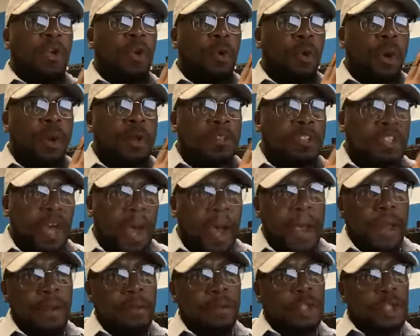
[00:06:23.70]
you are
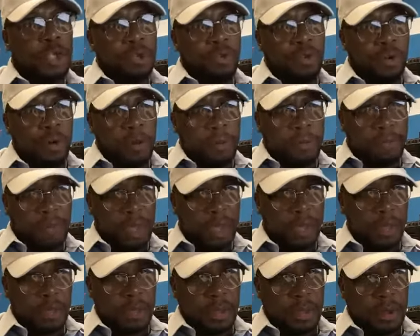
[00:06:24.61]
entitled to your
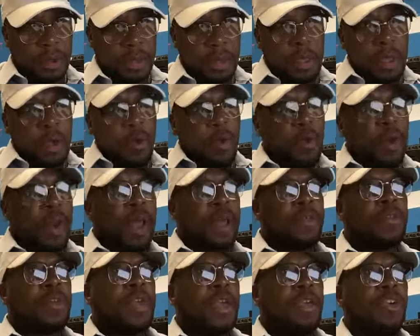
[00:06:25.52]
opinion. When
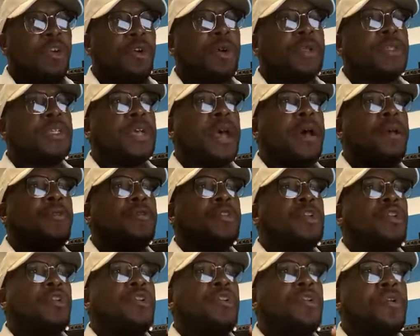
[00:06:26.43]
I say you're
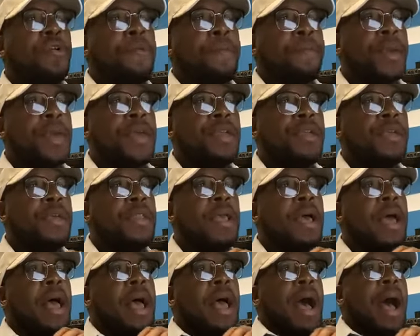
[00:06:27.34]
entitled to your
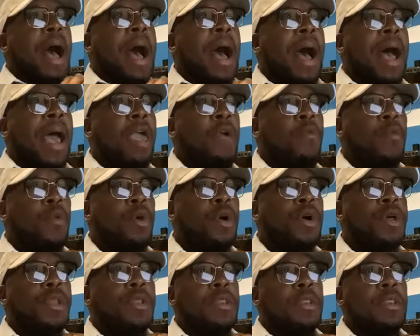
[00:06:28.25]
opinion, I
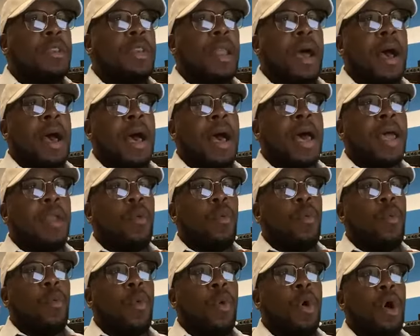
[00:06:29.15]
would
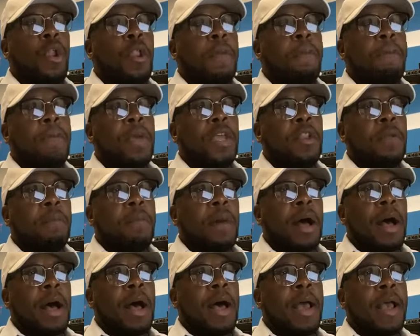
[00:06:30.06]
not want to
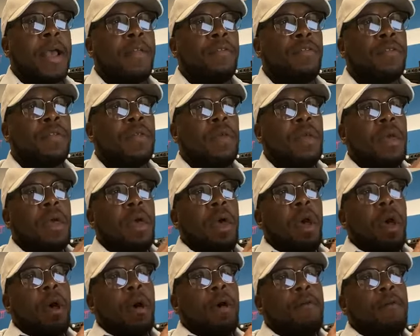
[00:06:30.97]
minimize
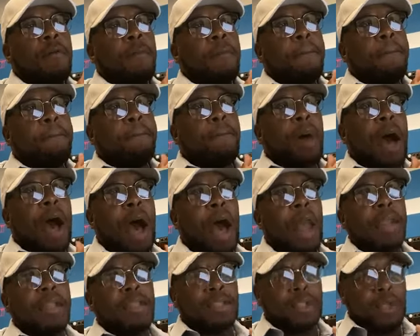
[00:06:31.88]

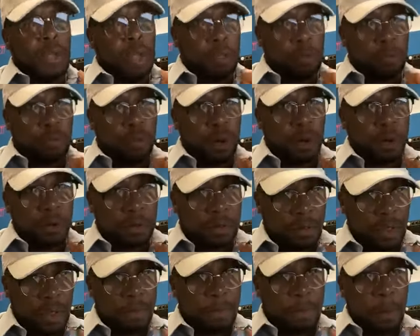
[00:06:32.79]
politics for the
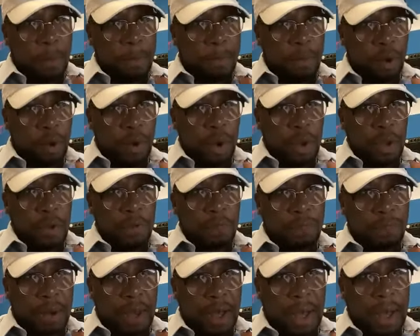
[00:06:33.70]
simple point
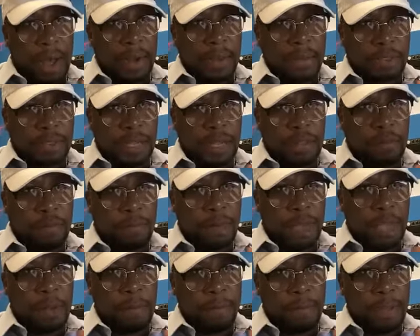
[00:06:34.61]
of politics
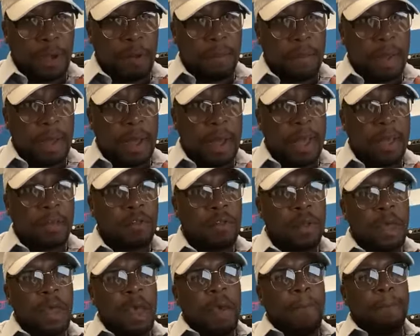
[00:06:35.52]
being
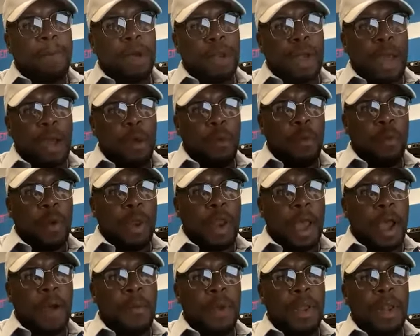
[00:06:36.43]
minimized. But
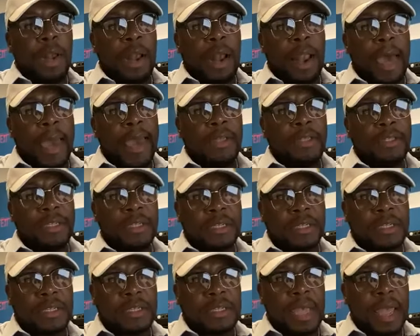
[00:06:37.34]
what I would like
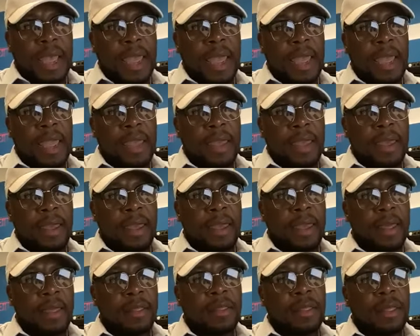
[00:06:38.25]
to say
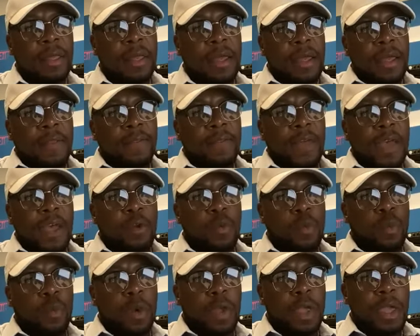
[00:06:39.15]
is
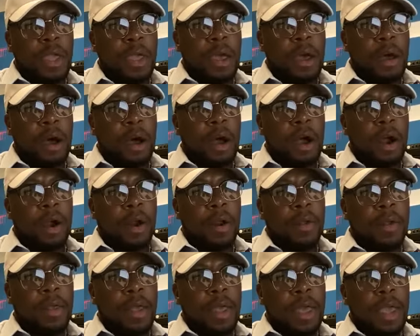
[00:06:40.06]
that we
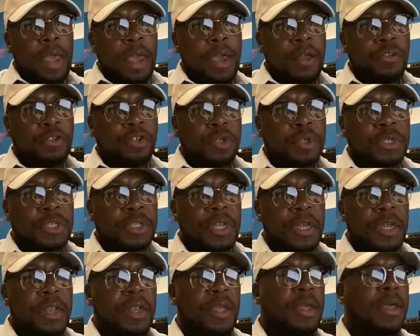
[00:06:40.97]
are
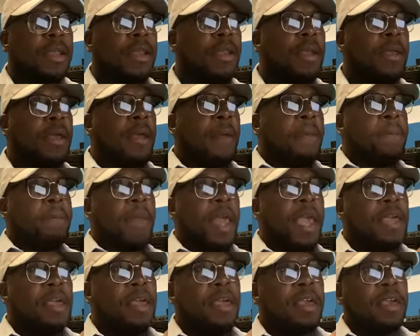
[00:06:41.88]
interested in
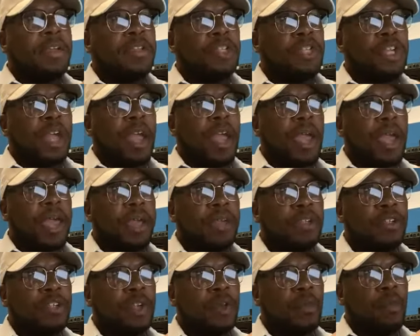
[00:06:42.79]
making a
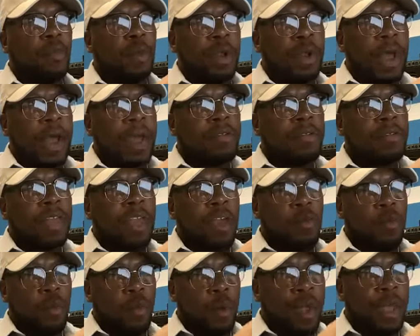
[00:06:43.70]
change. And when I
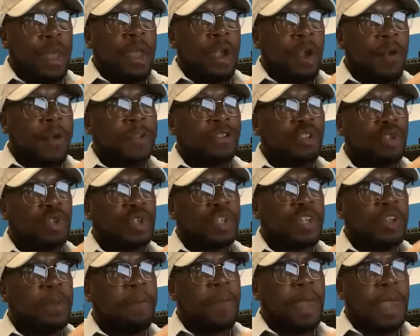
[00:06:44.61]
say we are
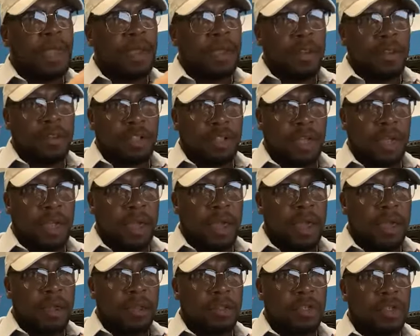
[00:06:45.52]
interested in making a
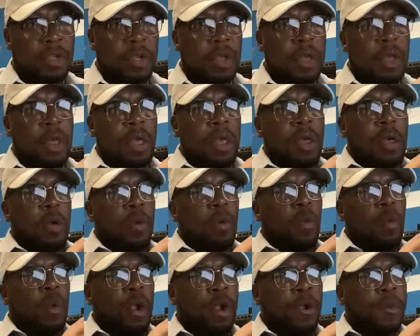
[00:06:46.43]
change,
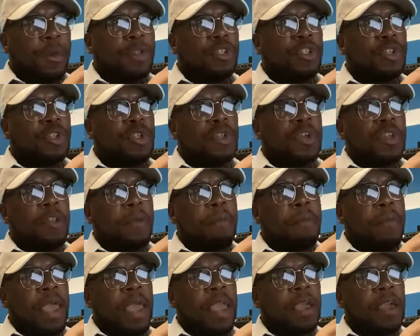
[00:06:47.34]
we're interested
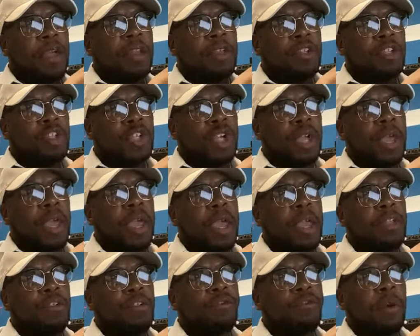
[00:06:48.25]
in making a
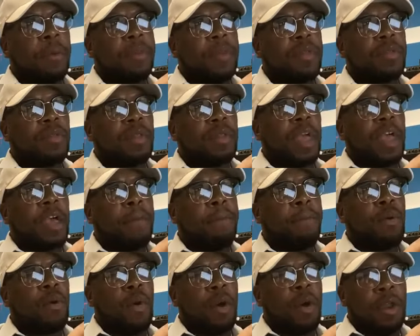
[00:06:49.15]
change from the
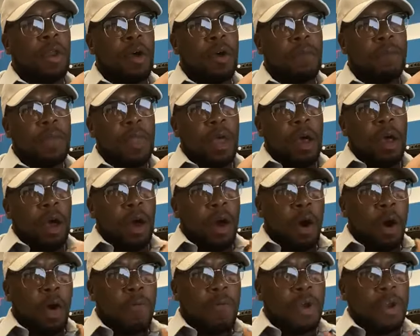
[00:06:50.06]
standpoint of,
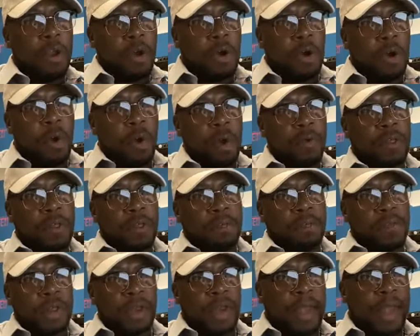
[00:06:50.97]
over the course
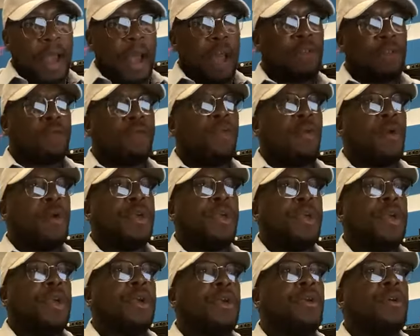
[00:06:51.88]
of the last 4
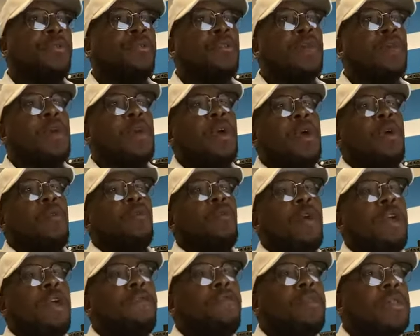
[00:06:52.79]
years,
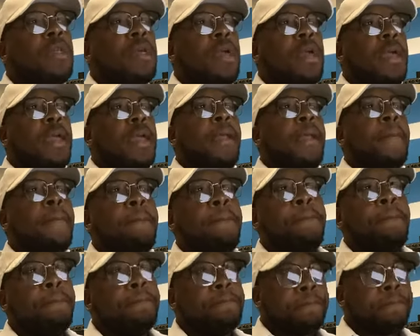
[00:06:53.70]
we've
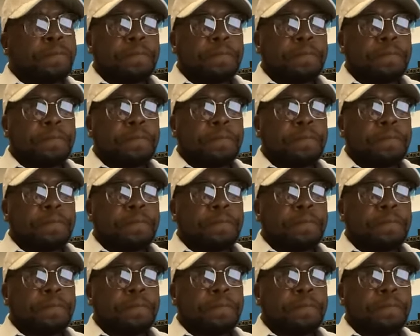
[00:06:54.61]
seen